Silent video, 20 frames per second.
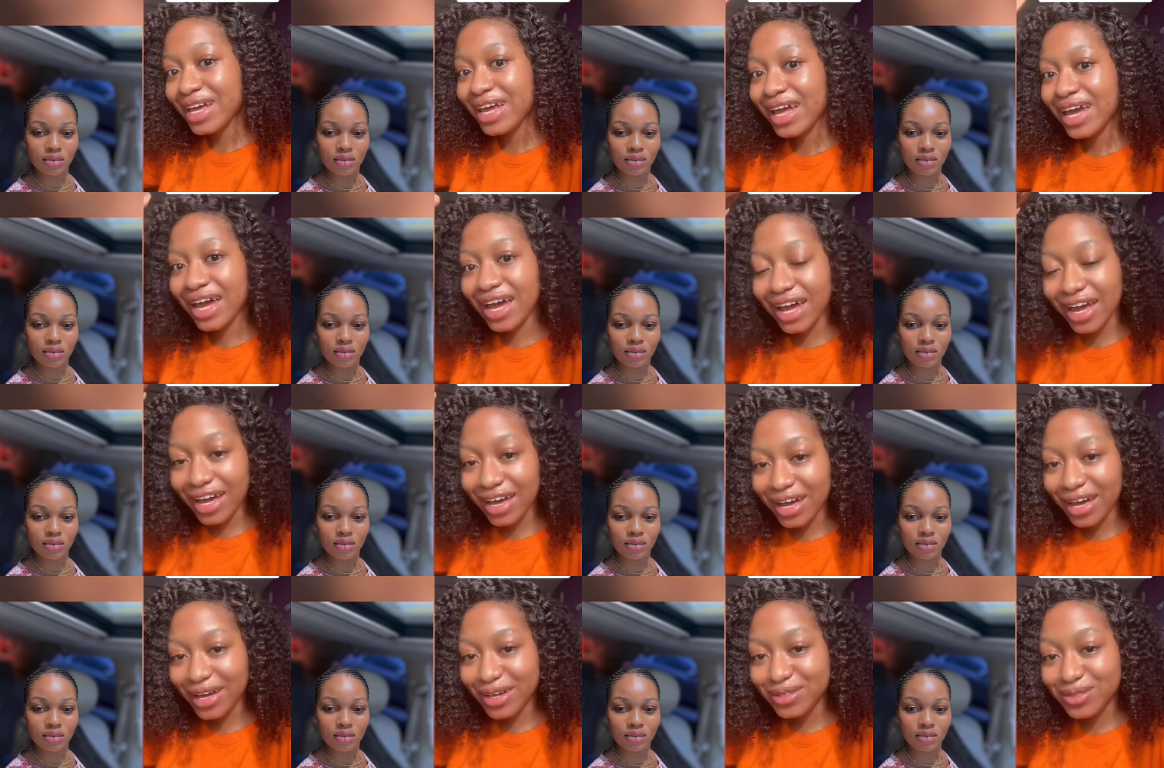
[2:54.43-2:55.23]
Speaker 1: hi
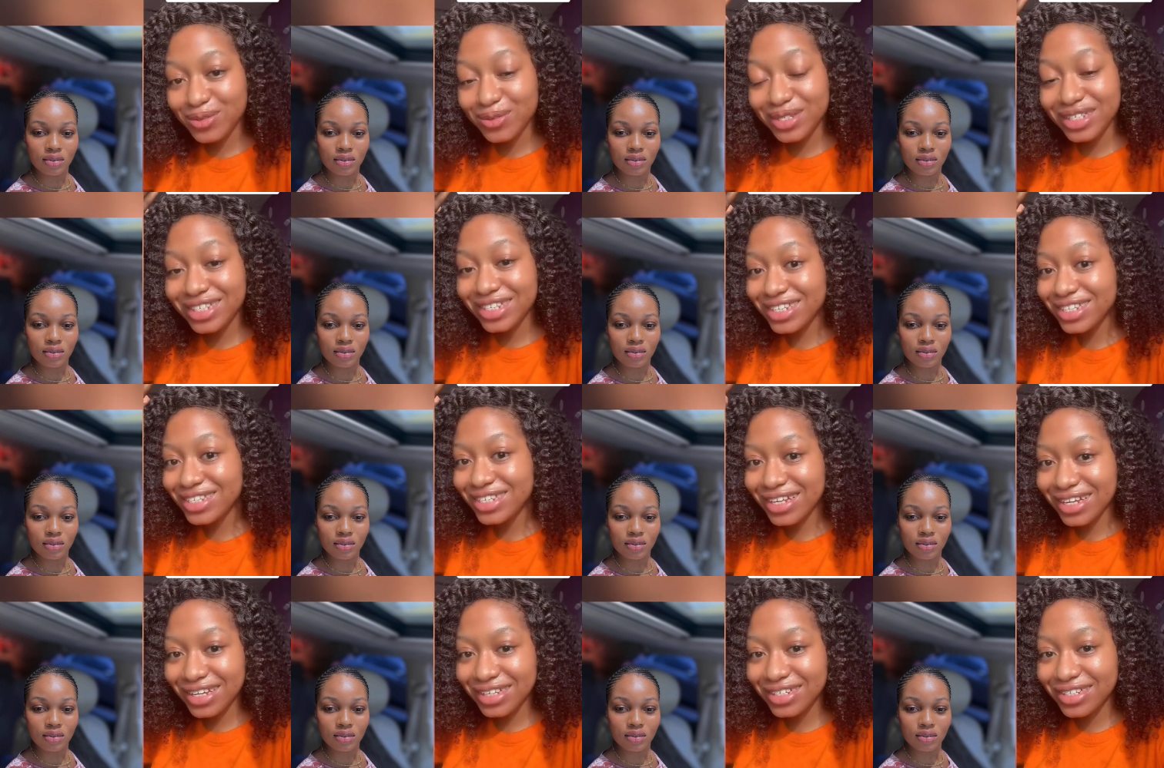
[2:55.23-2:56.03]
guys. So this
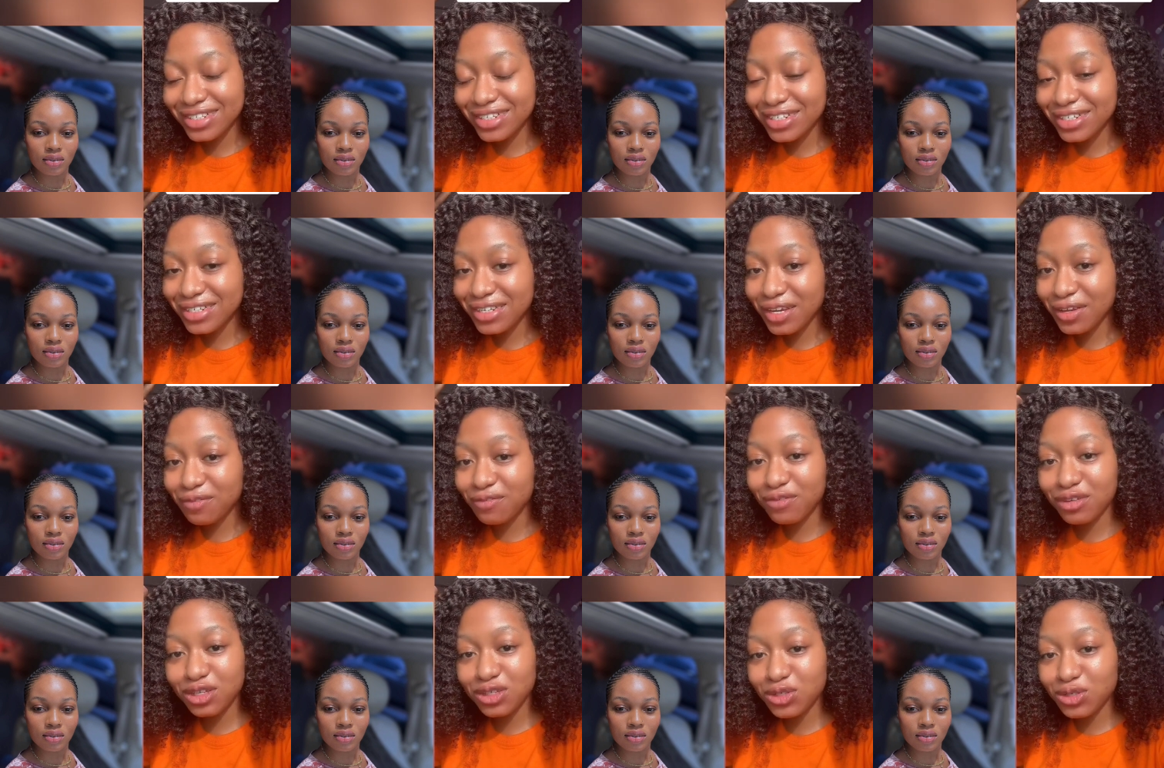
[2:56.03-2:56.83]
lady did a
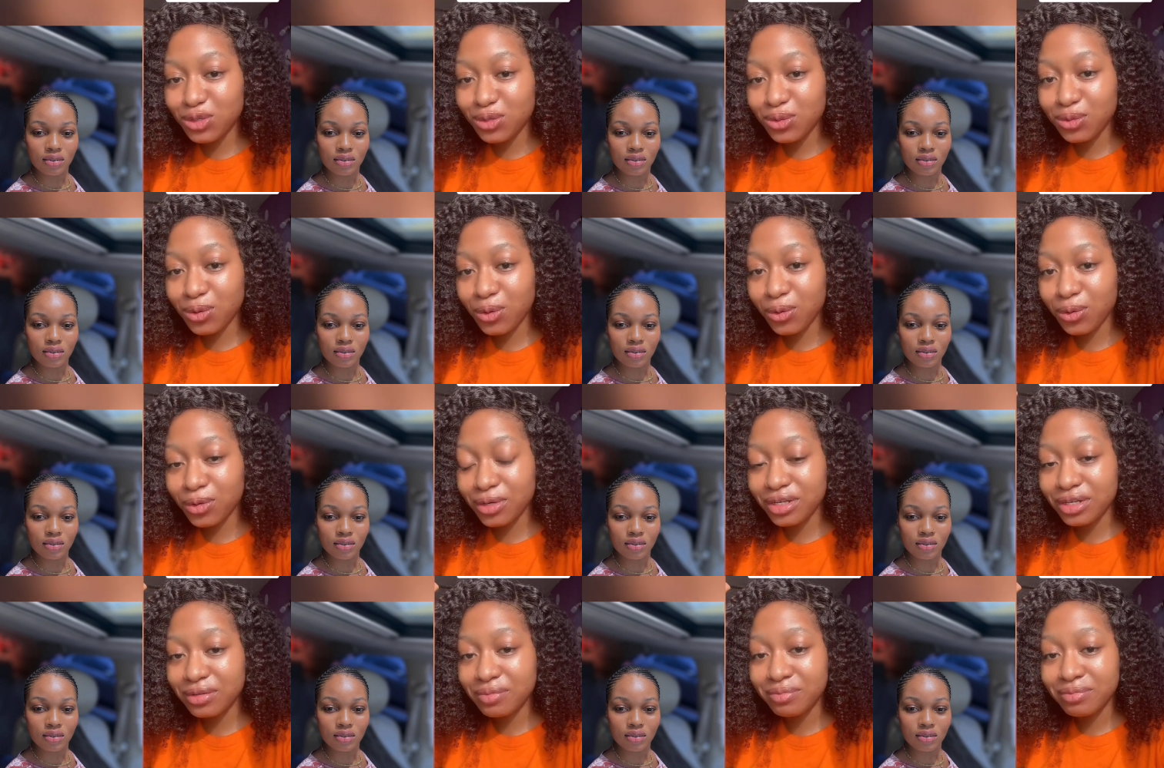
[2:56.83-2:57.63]
video
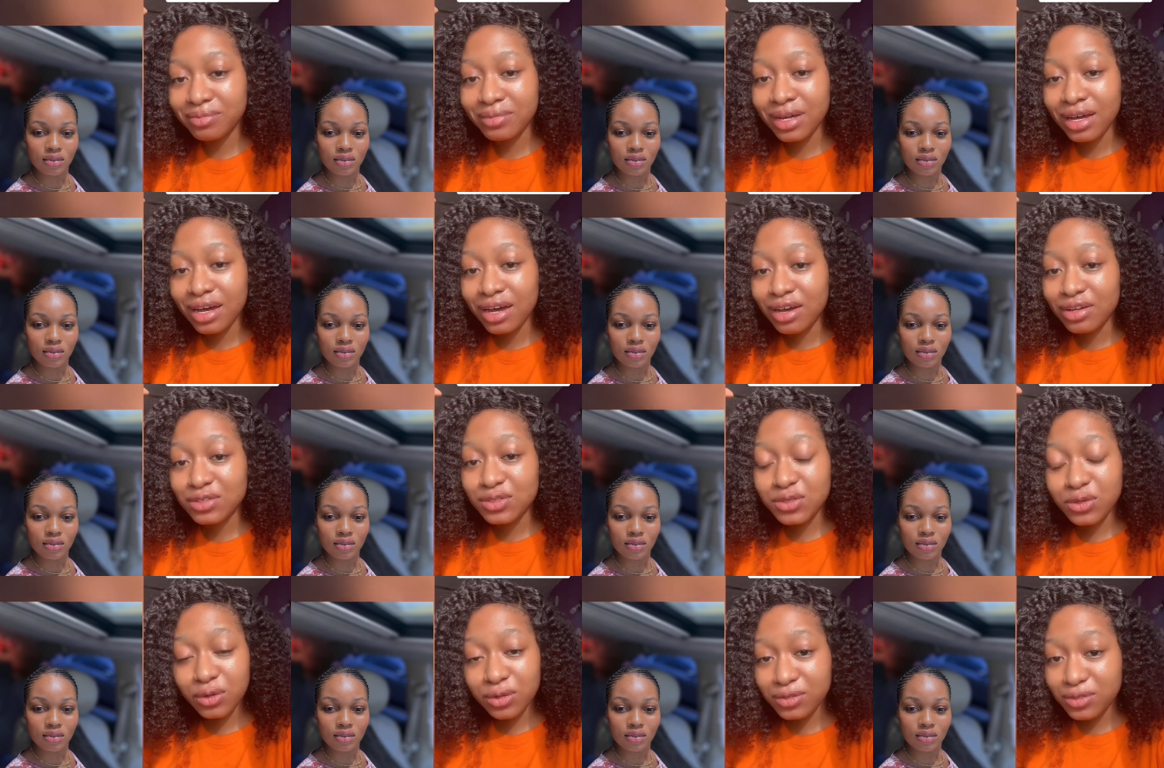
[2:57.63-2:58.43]
on
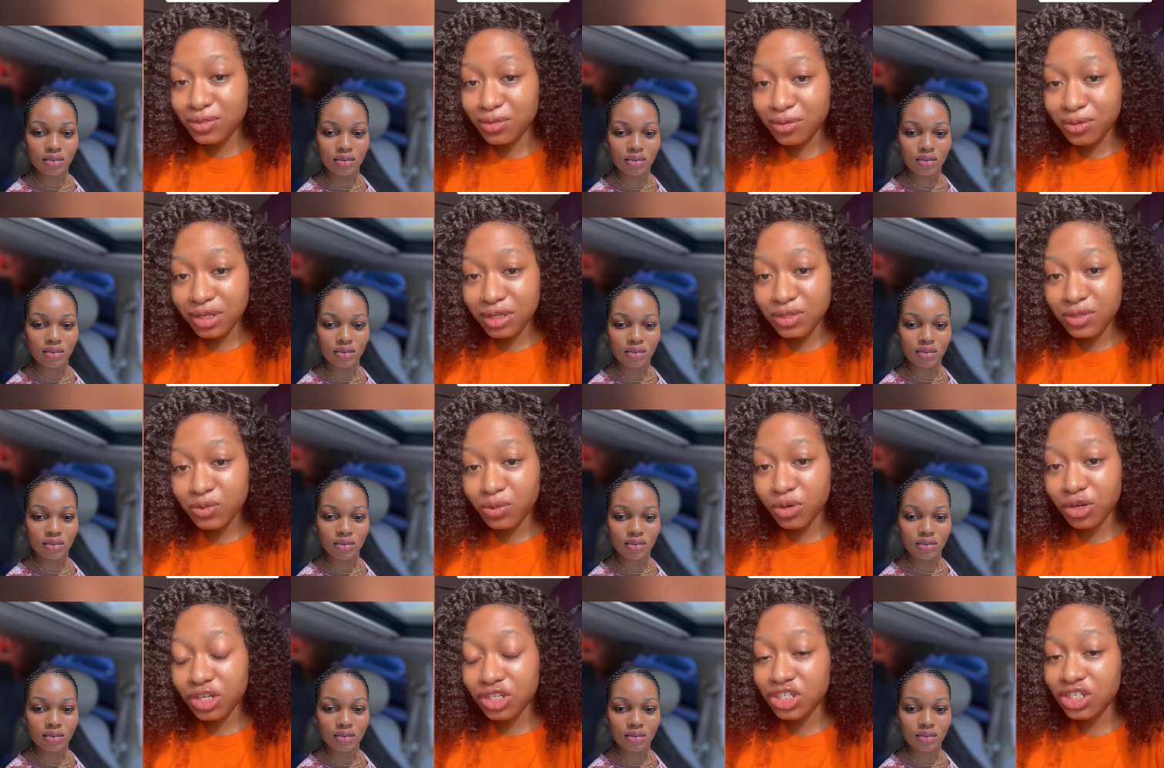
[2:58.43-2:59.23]
sunscreens
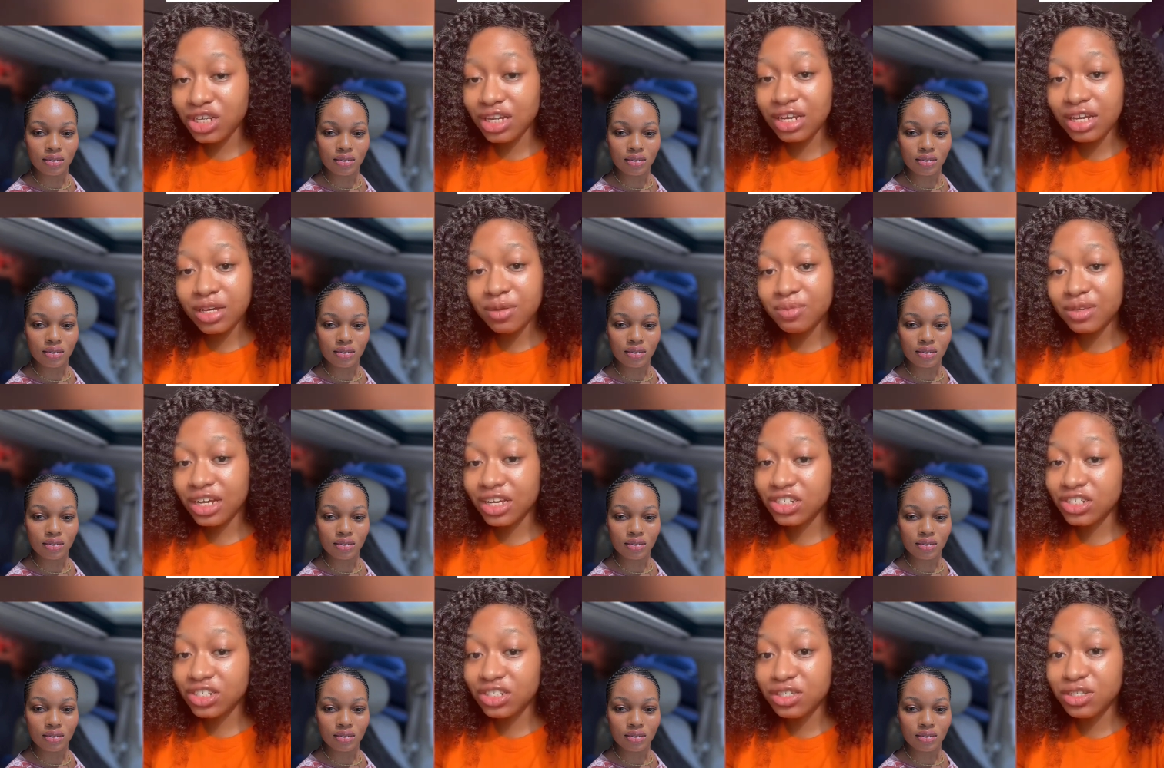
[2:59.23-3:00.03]
where she claimed that
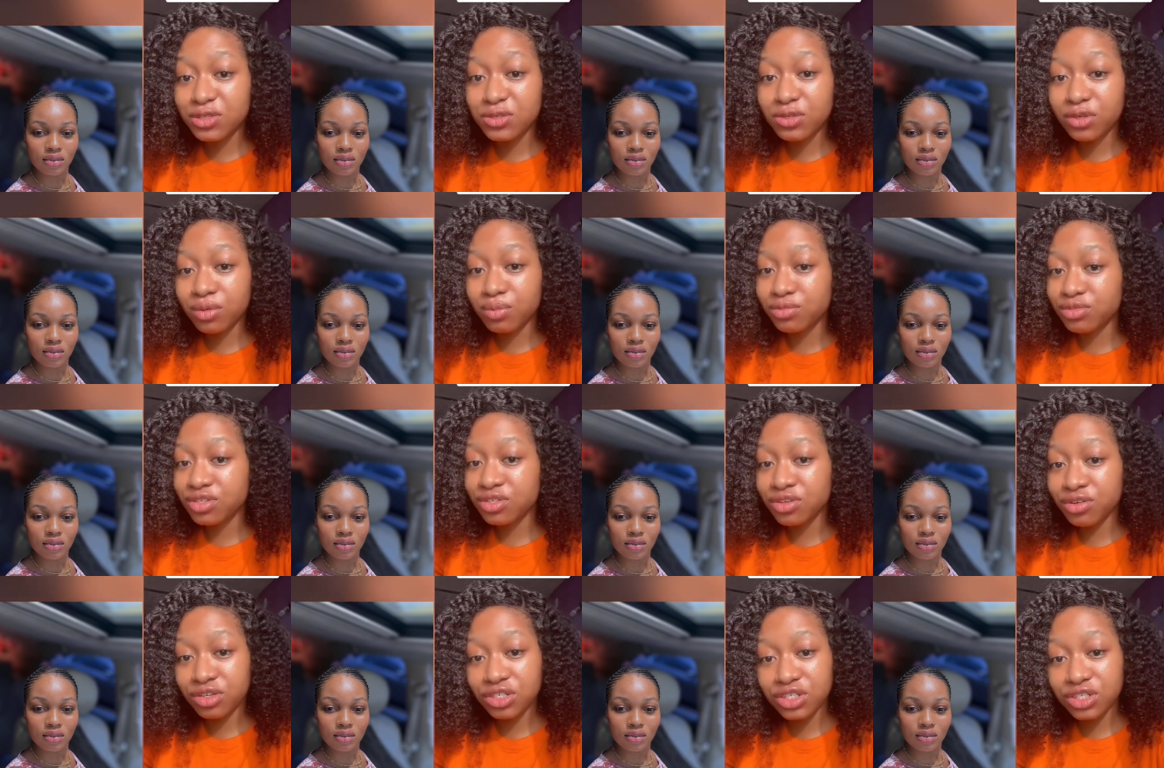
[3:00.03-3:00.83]
she did some
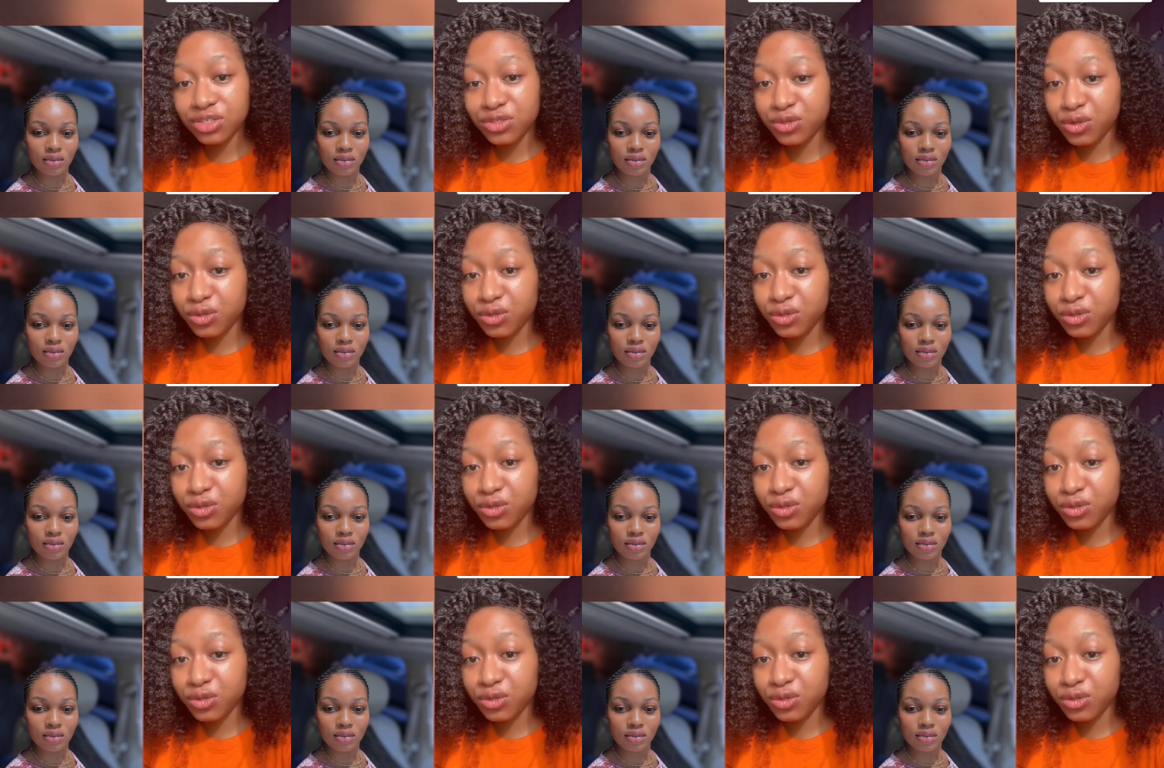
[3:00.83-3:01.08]
researches on